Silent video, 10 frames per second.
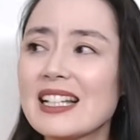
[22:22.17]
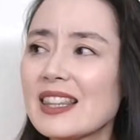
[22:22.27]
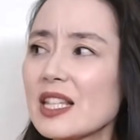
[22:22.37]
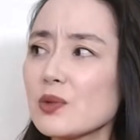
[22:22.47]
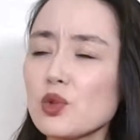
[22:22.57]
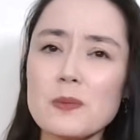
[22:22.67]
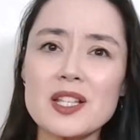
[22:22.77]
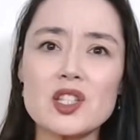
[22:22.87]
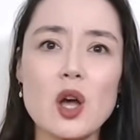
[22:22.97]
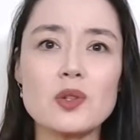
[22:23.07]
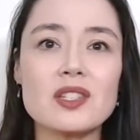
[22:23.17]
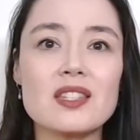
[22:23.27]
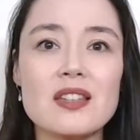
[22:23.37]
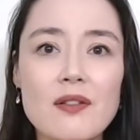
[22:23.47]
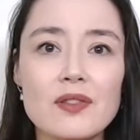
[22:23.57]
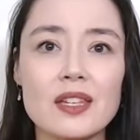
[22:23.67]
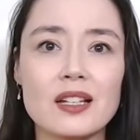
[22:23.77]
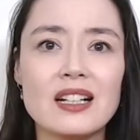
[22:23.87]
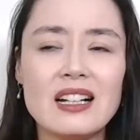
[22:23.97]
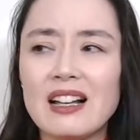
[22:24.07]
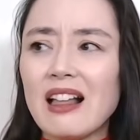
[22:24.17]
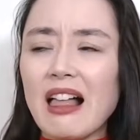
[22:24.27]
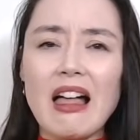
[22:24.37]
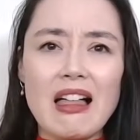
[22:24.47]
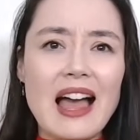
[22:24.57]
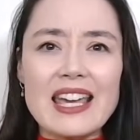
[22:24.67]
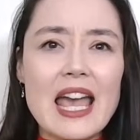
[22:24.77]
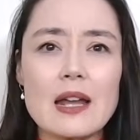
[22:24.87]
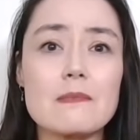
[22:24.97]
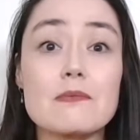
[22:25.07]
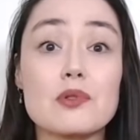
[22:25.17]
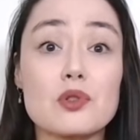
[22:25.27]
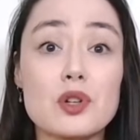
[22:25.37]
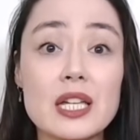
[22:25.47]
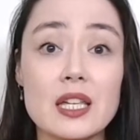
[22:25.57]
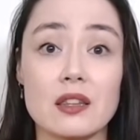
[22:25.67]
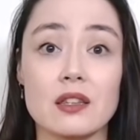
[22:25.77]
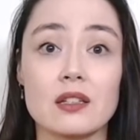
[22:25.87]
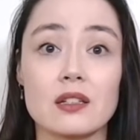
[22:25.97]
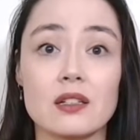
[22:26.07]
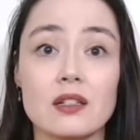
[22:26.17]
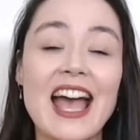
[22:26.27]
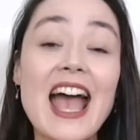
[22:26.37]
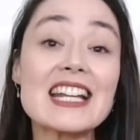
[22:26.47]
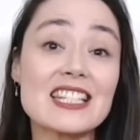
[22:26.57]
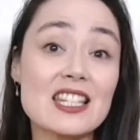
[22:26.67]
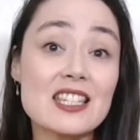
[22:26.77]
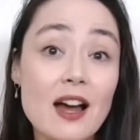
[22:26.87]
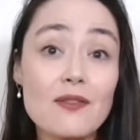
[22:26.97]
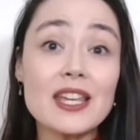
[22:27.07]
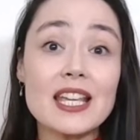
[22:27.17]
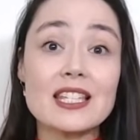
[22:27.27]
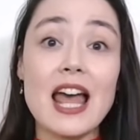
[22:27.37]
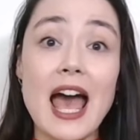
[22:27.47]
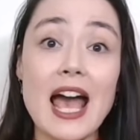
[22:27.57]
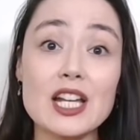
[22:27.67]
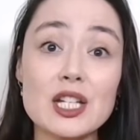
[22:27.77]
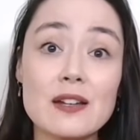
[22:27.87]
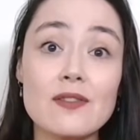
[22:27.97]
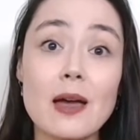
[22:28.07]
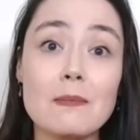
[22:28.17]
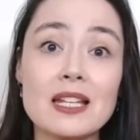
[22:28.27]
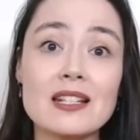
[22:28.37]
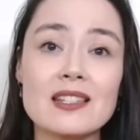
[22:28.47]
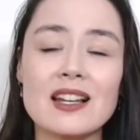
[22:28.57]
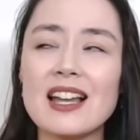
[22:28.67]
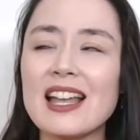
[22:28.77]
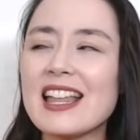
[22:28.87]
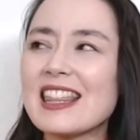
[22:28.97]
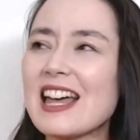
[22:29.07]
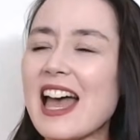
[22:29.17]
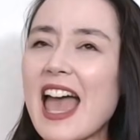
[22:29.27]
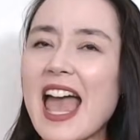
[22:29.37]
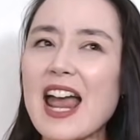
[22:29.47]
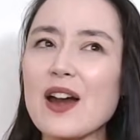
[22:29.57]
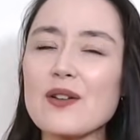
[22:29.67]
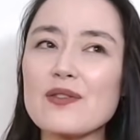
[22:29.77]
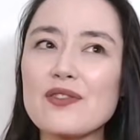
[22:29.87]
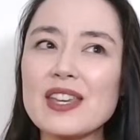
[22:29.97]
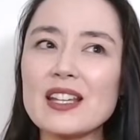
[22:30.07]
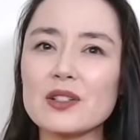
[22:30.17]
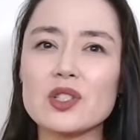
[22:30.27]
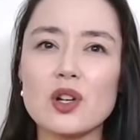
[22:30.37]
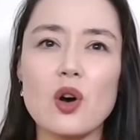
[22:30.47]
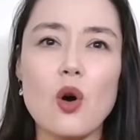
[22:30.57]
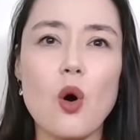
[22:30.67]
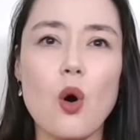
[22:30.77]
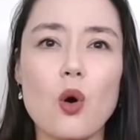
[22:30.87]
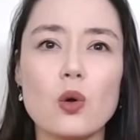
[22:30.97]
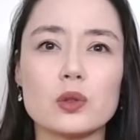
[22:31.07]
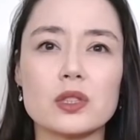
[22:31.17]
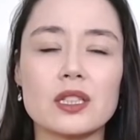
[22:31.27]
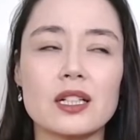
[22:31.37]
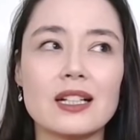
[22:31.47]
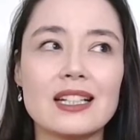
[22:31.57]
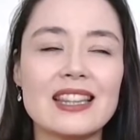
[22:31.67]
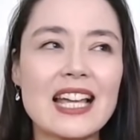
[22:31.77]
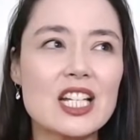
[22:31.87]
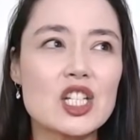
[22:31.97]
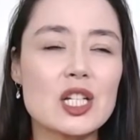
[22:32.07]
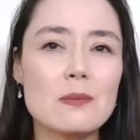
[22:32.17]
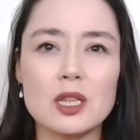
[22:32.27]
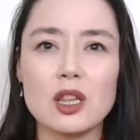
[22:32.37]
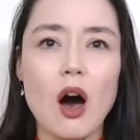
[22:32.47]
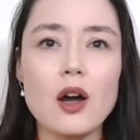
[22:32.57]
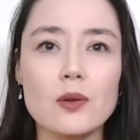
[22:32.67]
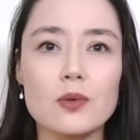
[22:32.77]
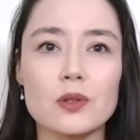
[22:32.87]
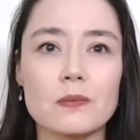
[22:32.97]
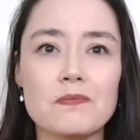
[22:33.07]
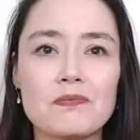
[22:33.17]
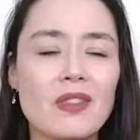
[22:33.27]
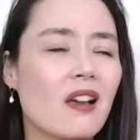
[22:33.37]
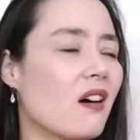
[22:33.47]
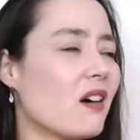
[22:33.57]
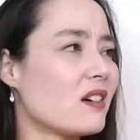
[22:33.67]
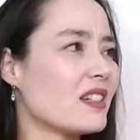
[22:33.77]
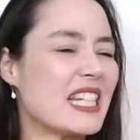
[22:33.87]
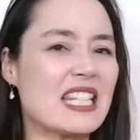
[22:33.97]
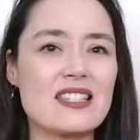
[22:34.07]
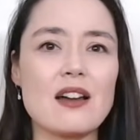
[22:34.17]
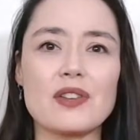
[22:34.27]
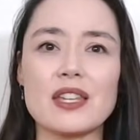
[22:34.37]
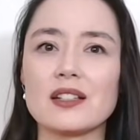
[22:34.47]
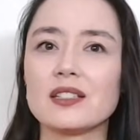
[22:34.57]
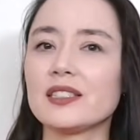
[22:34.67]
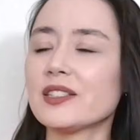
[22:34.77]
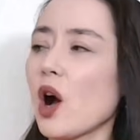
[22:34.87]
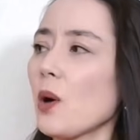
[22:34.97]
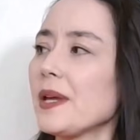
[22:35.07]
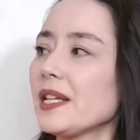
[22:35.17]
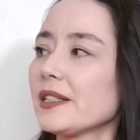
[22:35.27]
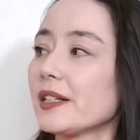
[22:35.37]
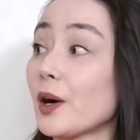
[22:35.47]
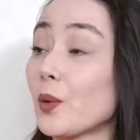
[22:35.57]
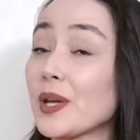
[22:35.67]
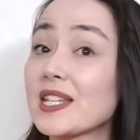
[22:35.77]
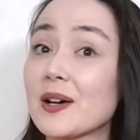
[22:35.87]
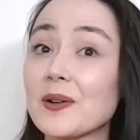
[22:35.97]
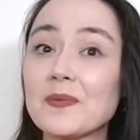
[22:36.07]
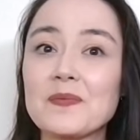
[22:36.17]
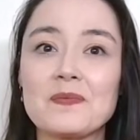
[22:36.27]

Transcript: This room is so stuffy, I can't breathe. And stuffy is an adjective that means the air feels old, like a gym locker room. It's stuffy. Open a window.